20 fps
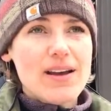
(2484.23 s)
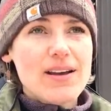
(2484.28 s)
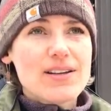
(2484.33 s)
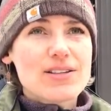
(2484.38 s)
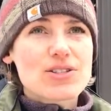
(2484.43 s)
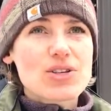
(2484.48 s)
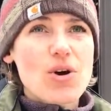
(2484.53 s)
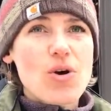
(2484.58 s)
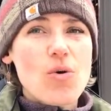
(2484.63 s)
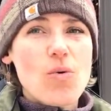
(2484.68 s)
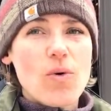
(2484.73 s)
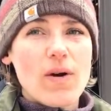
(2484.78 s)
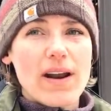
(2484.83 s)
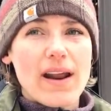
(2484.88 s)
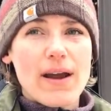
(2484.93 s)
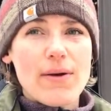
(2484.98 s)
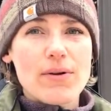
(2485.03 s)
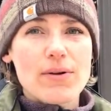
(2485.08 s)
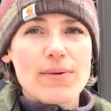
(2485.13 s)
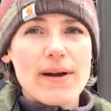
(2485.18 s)
So what
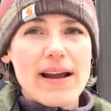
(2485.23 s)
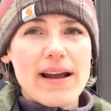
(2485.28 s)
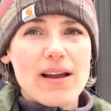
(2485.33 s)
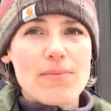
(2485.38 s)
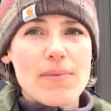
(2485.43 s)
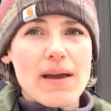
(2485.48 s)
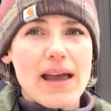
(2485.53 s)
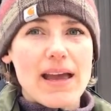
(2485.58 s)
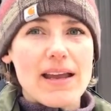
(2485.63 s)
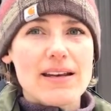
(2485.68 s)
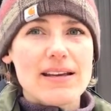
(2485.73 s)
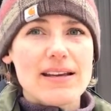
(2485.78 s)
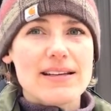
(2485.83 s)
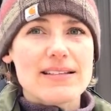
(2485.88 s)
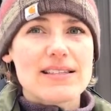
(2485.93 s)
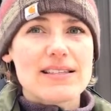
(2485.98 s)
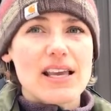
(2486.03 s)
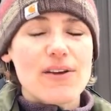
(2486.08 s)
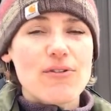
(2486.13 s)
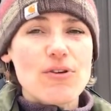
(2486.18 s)
I would recommend
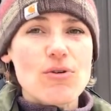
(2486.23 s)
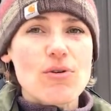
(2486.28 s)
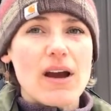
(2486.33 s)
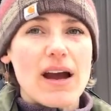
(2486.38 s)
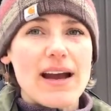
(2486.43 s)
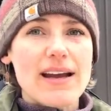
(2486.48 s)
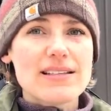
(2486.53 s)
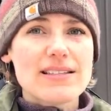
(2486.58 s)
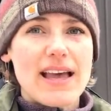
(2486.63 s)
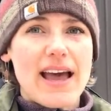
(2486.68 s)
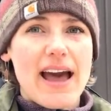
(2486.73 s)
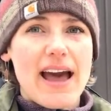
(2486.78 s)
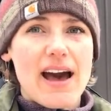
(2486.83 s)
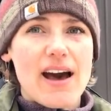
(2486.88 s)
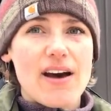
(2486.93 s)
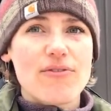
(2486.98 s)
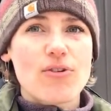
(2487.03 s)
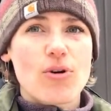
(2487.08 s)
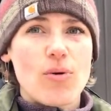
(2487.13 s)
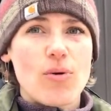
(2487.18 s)
is if you guys
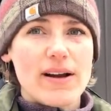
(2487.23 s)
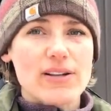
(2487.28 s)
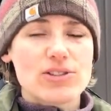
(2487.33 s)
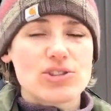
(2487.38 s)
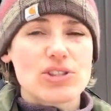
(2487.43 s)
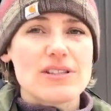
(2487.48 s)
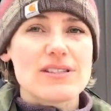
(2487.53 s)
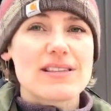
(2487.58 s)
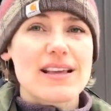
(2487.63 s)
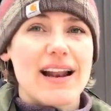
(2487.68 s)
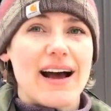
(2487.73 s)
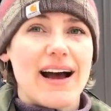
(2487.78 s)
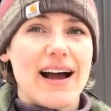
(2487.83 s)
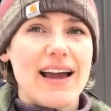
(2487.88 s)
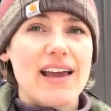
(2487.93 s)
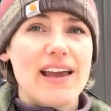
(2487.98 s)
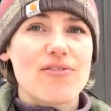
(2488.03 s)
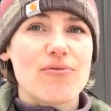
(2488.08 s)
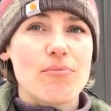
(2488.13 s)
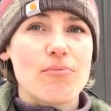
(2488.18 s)
have questions that I
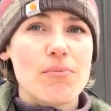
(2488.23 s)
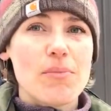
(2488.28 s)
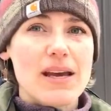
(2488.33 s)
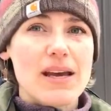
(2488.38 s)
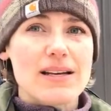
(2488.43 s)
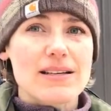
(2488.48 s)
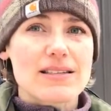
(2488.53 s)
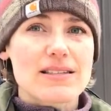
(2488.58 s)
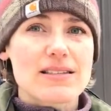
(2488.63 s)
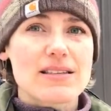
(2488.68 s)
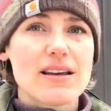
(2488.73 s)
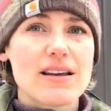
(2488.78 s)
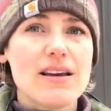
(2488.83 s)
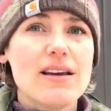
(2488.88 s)
have missed,